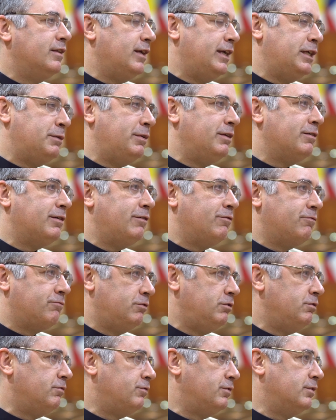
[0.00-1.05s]
it's been a very
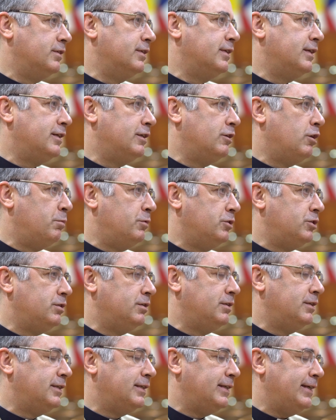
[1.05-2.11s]
fruitful
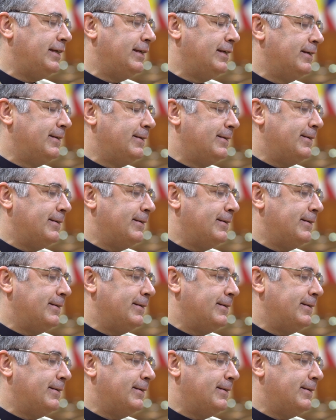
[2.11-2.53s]
opportunity